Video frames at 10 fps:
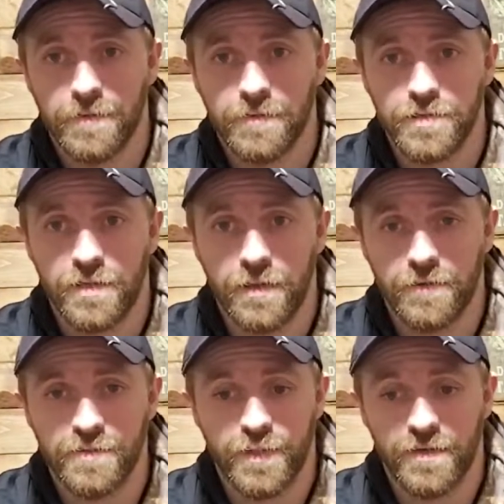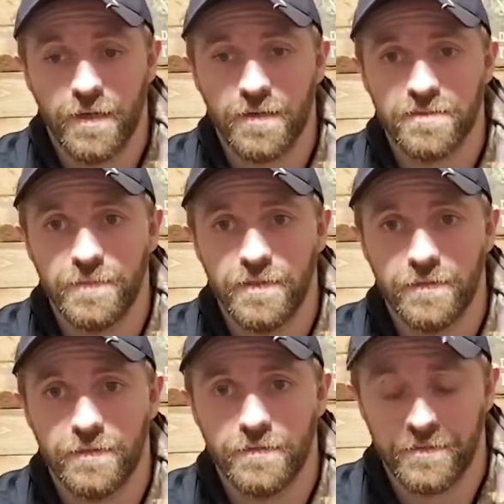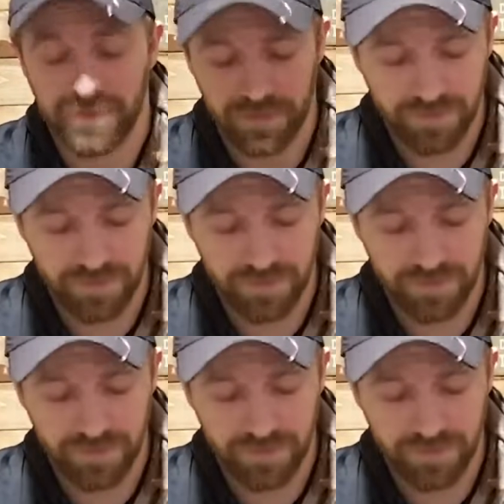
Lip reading: which I thought was pretty awesome. You know, and it's